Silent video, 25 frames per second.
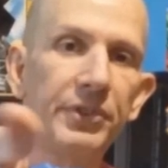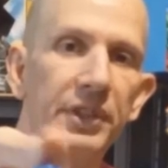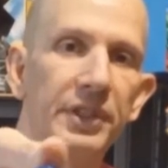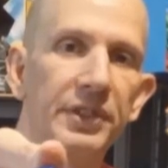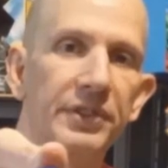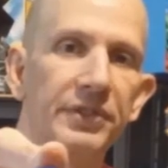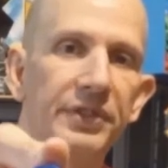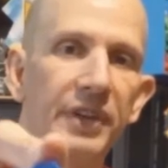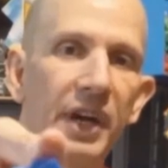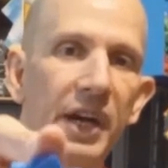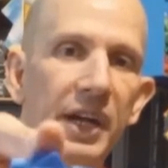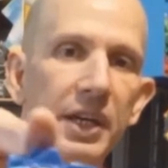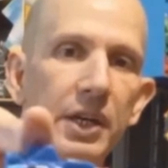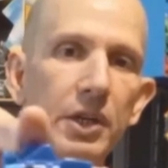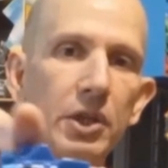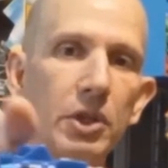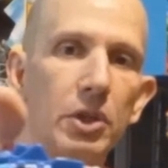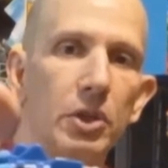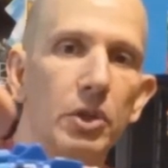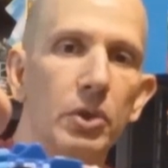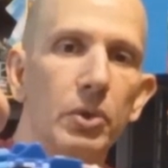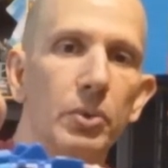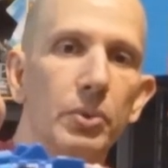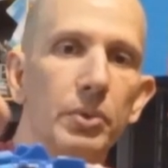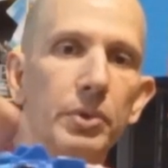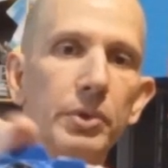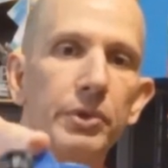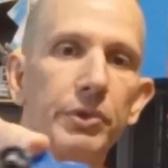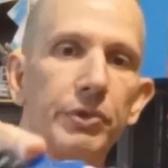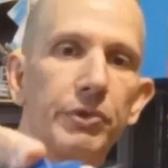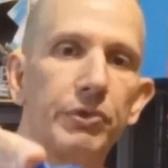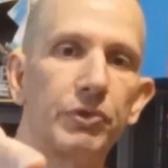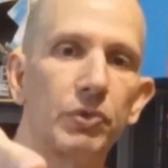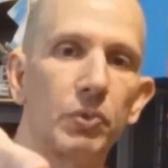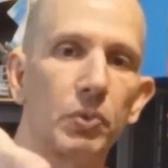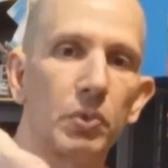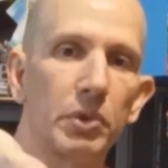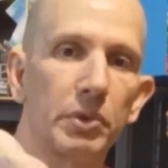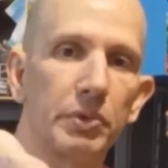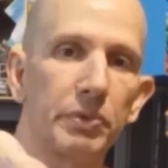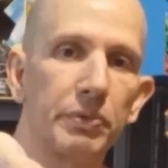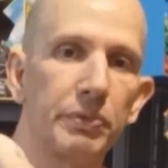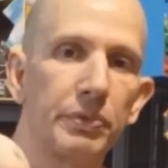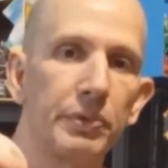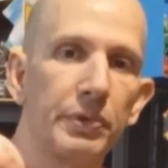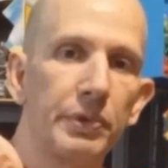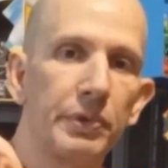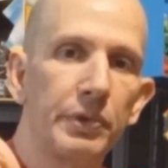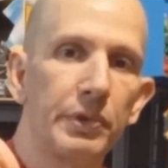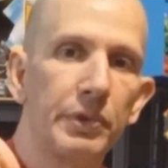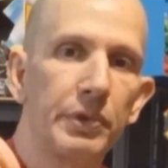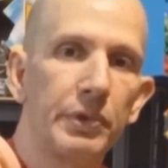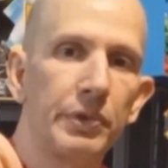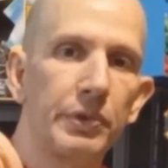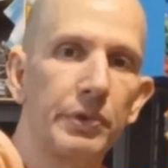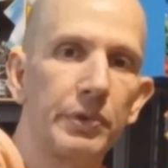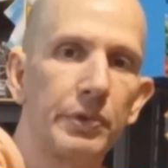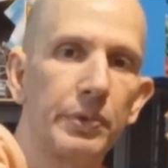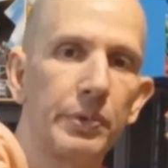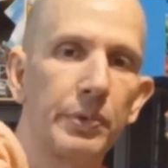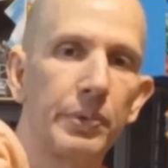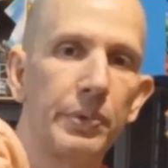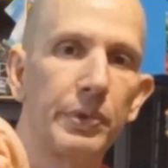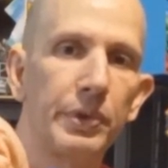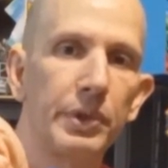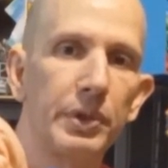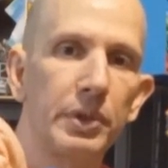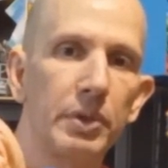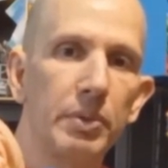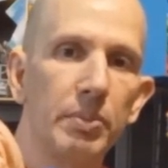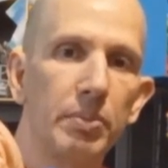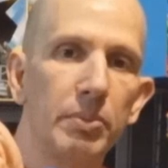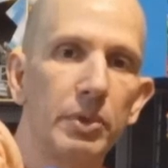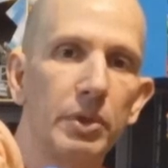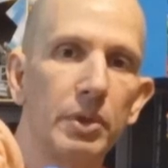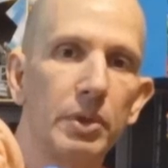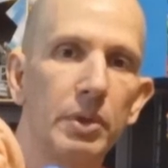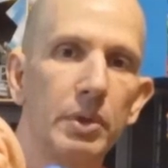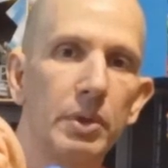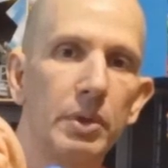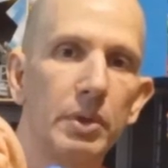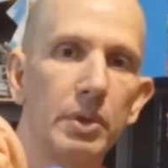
like a Diaclone sort of themed,